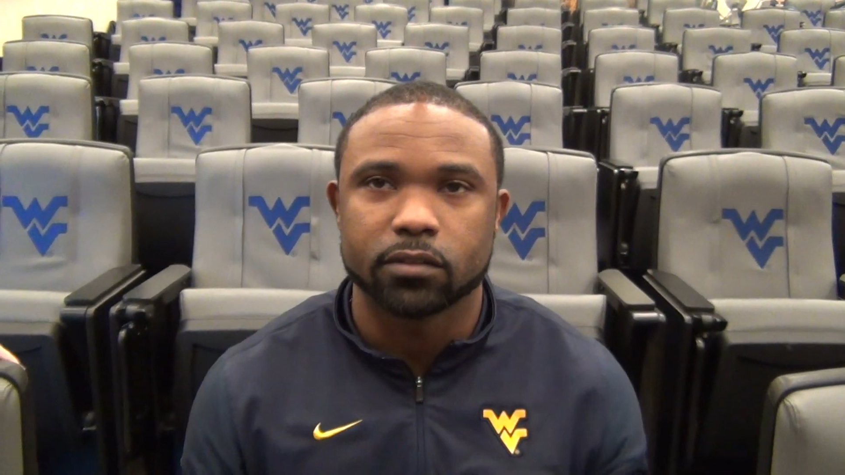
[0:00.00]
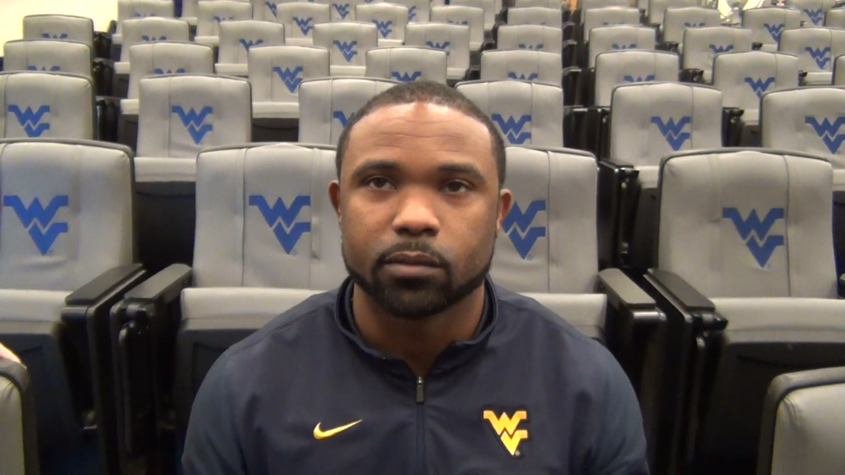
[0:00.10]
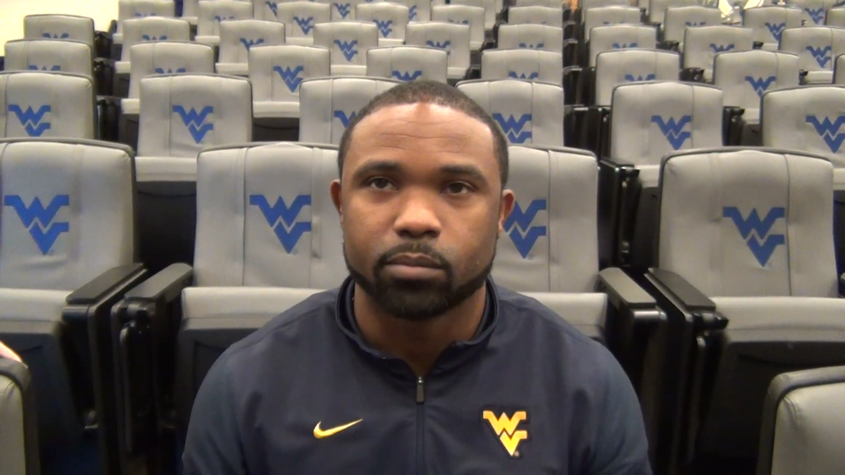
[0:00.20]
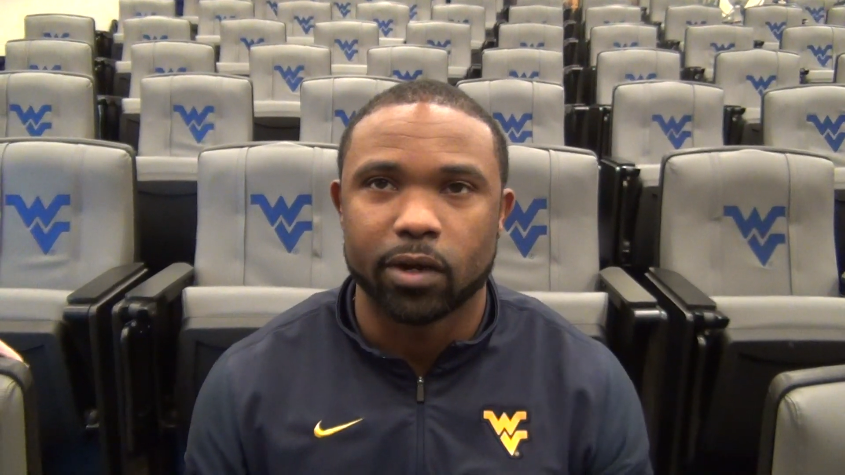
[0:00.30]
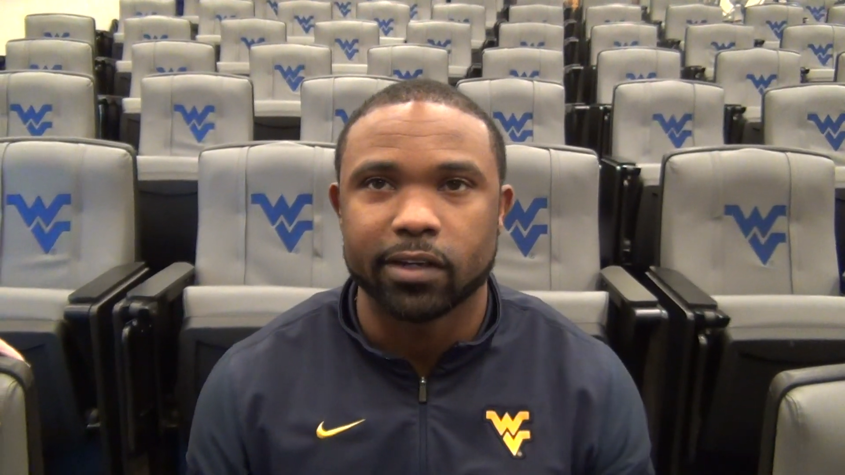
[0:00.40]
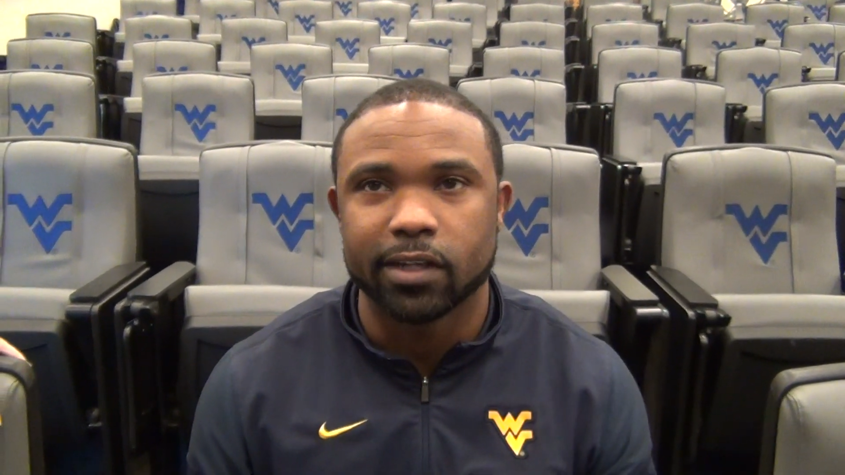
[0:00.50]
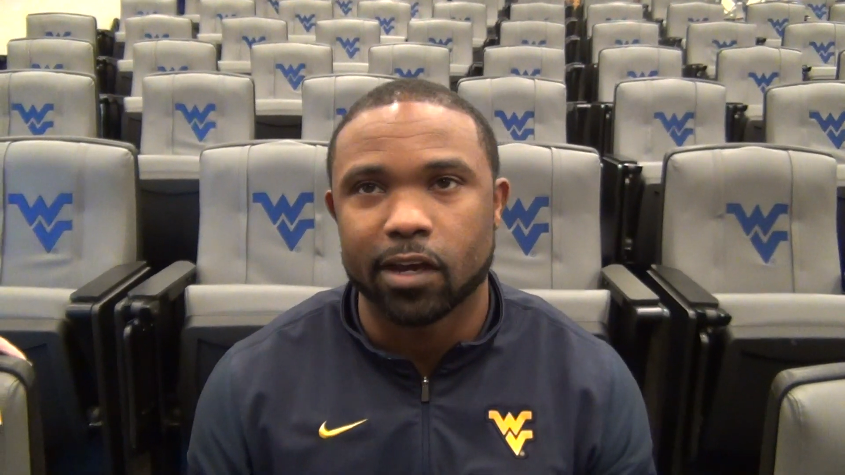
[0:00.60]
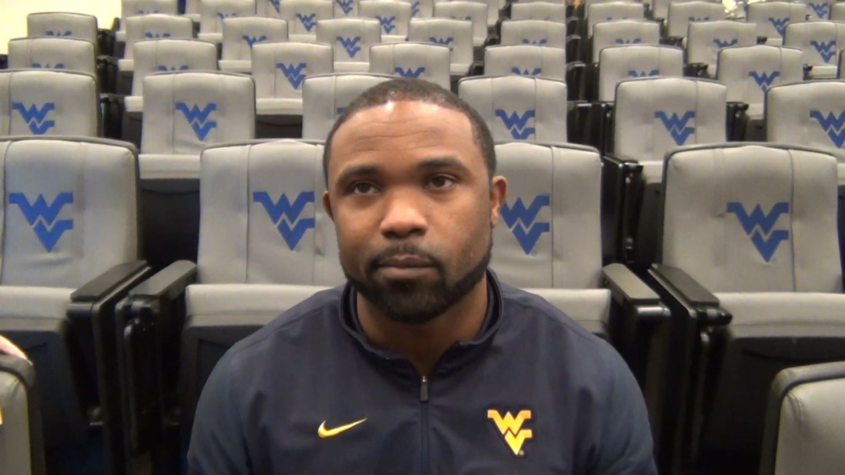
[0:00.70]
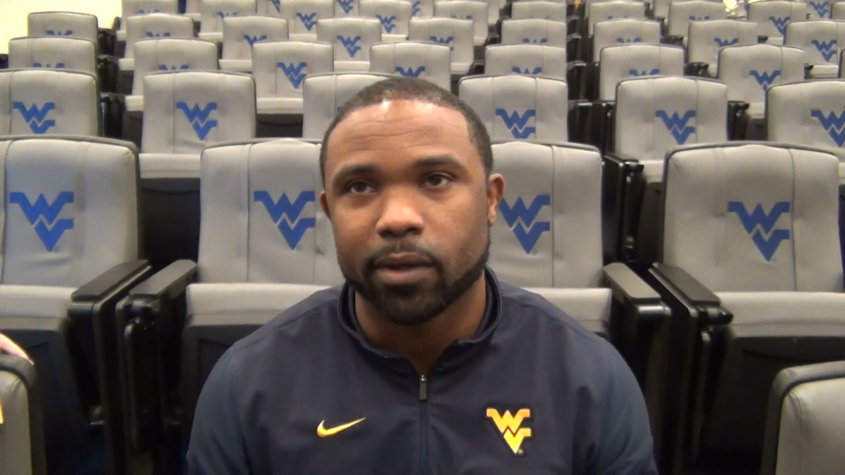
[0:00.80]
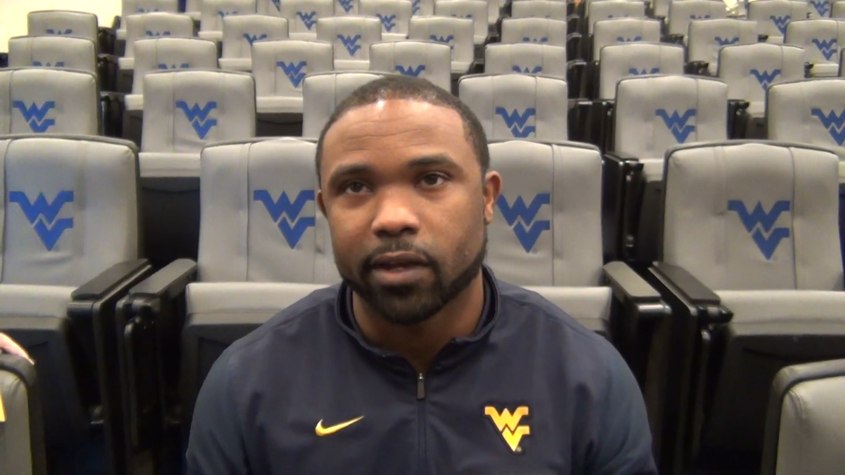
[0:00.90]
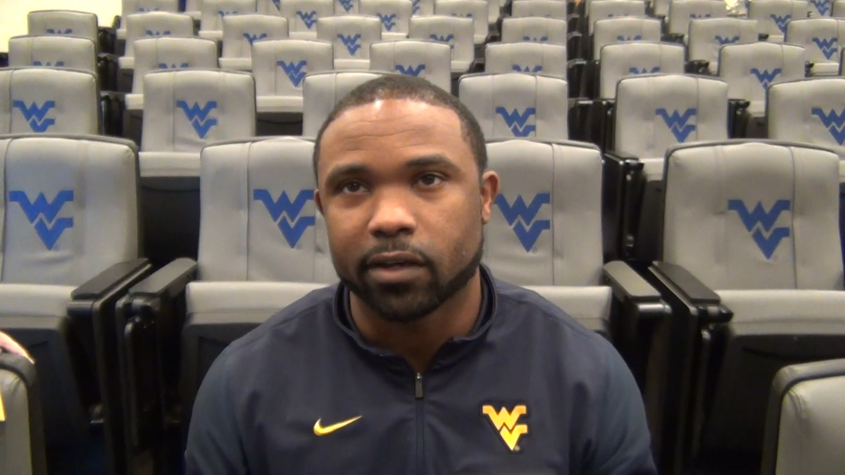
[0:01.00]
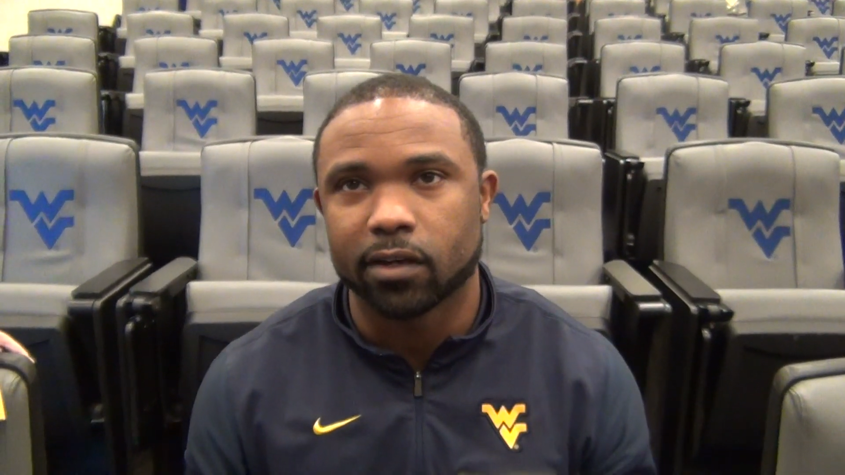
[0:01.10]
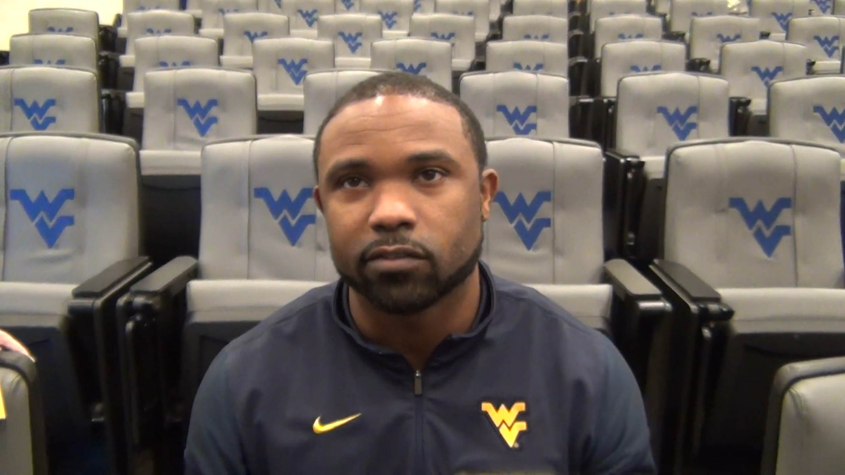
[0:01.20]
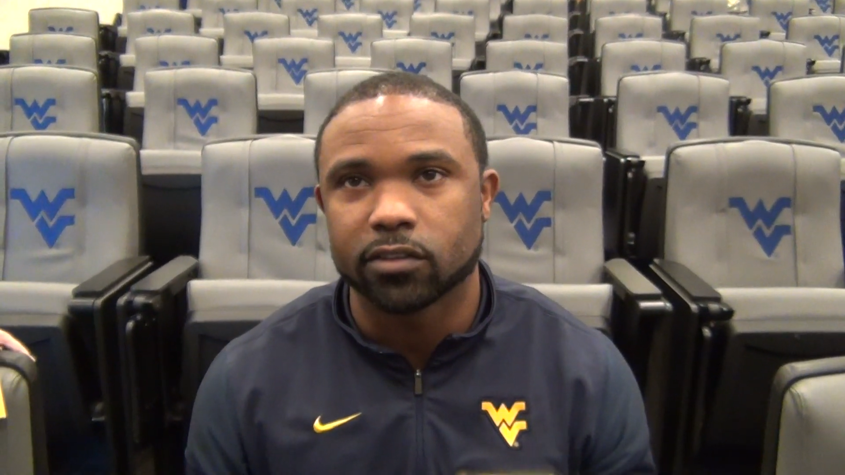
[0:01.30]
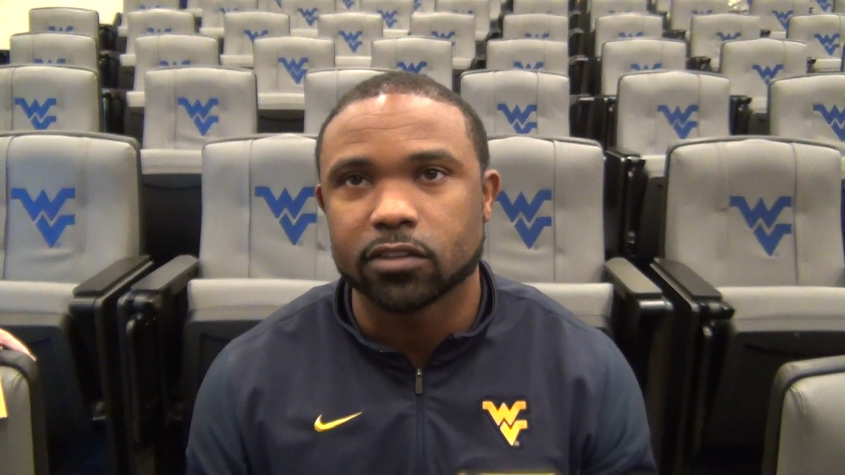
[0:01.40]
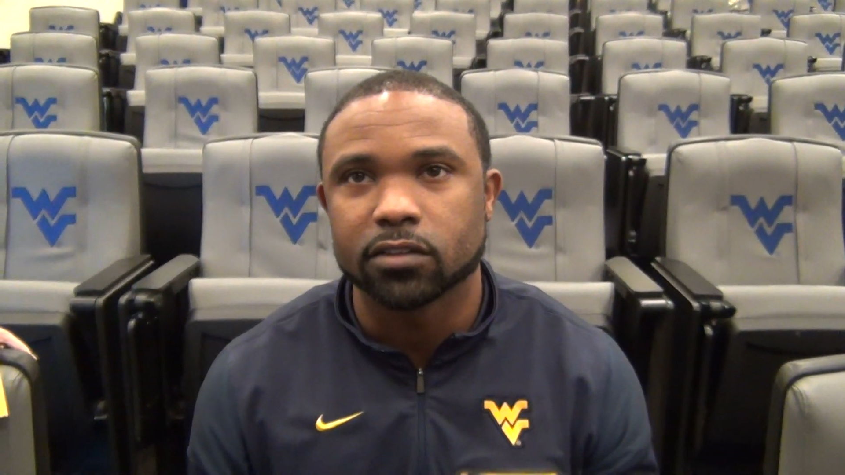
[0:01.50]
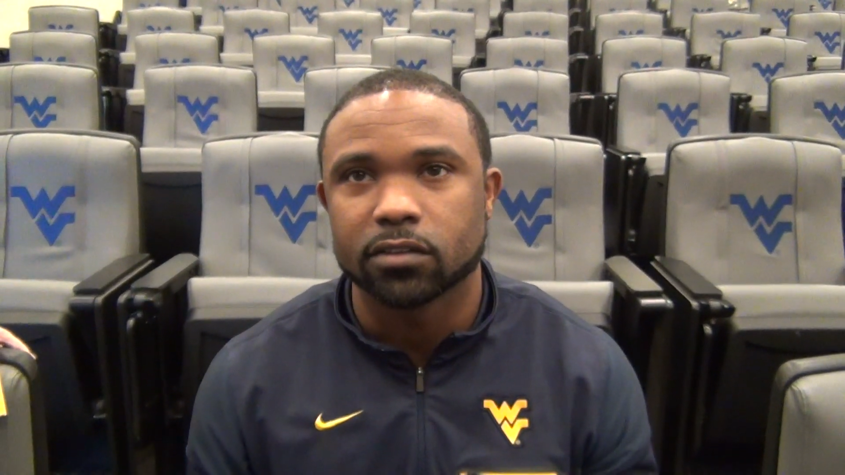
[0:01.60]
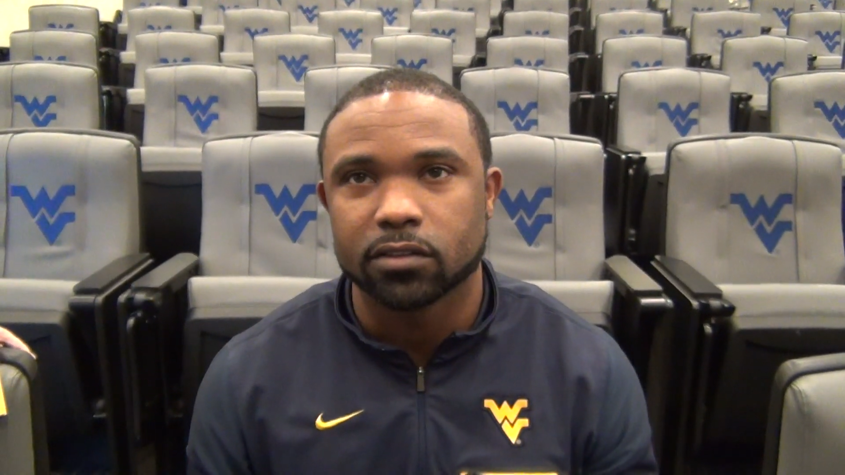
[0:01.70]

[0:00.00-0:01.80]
to break down man coverage.